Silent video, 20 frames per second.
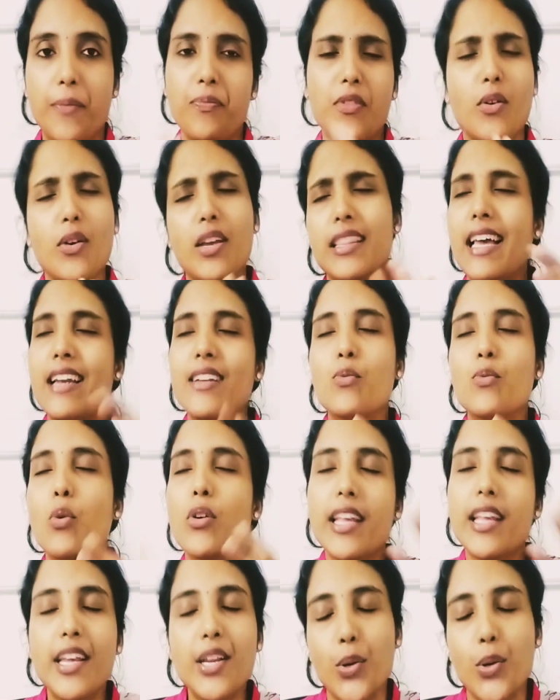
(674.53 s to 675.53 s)
Okay, that is
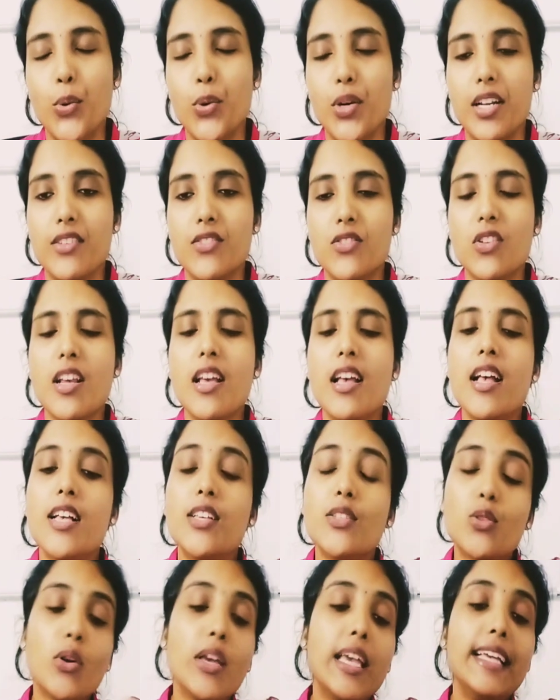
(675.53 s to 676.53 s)
what he noticed.
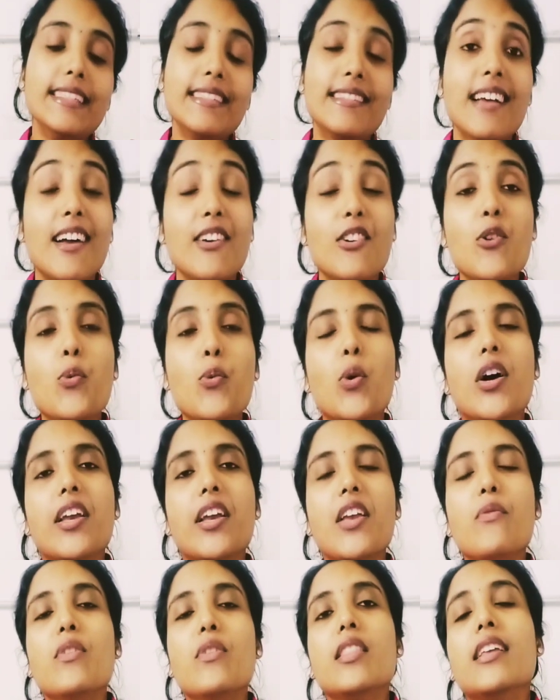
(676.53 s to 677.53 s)
So he started
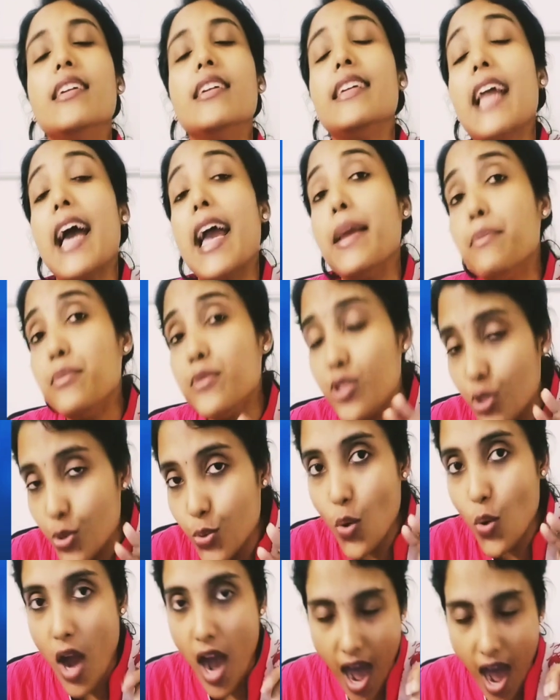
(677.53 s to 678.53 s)
working with the type
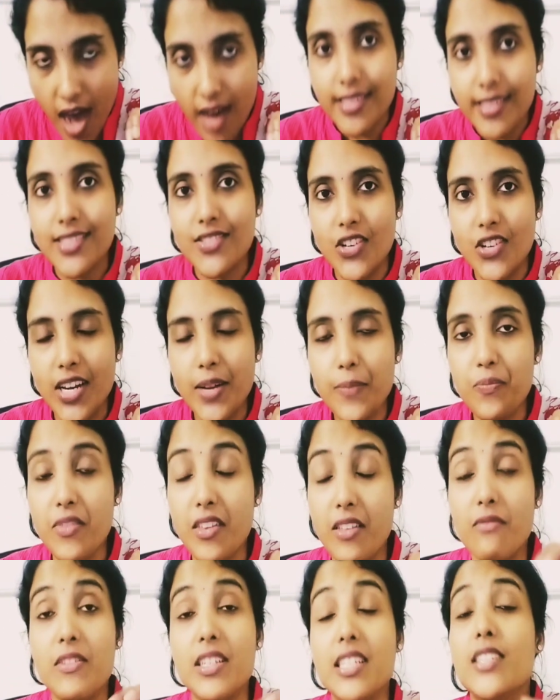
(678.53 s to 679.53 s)
2 R strain,
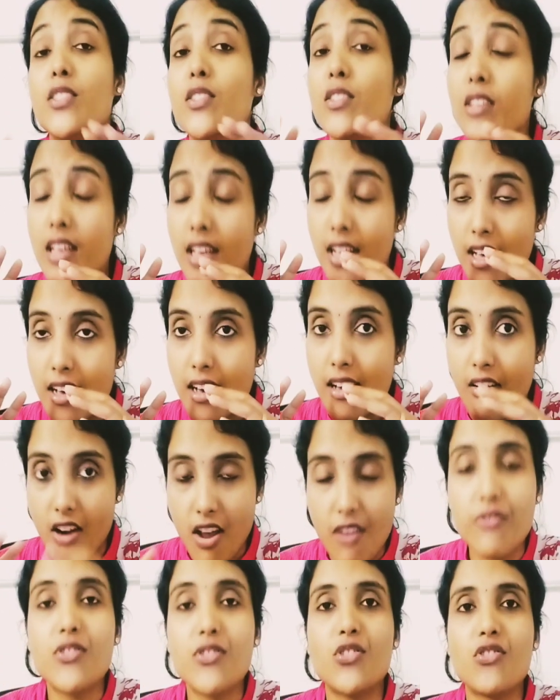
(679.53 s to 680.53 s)
which is
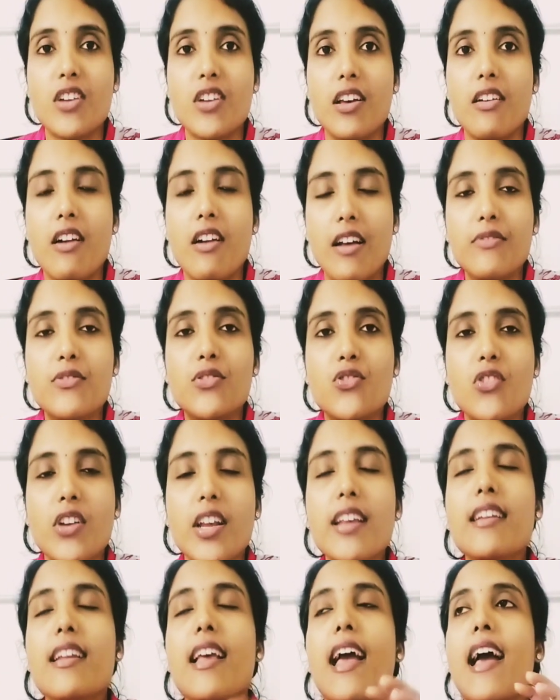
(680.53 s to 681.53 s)
rough
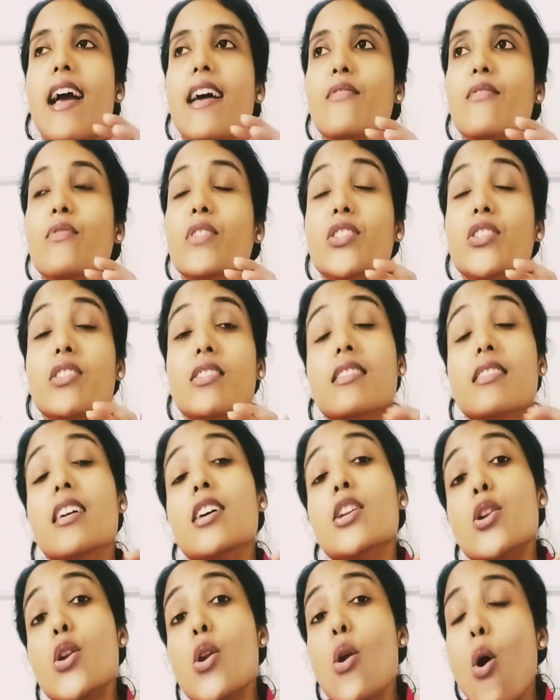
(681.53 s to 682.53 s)
strain and which is a
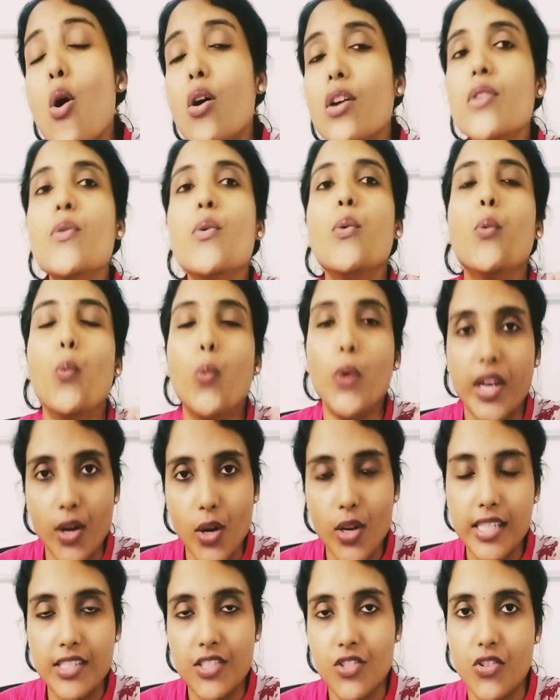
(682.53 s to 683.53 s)

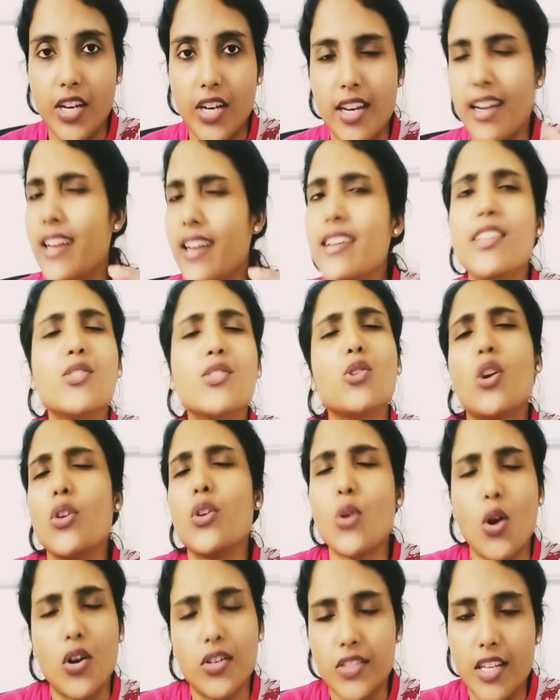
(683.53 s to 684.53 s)
non-virulent strain. It does not
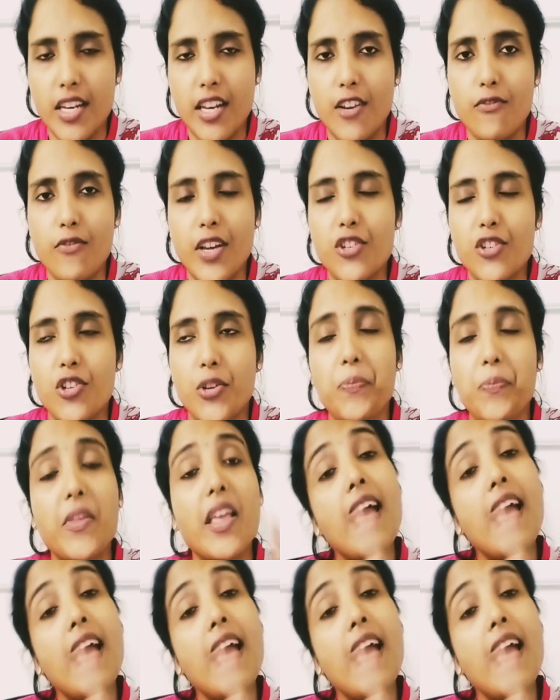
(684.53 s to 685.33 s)
cause an infection.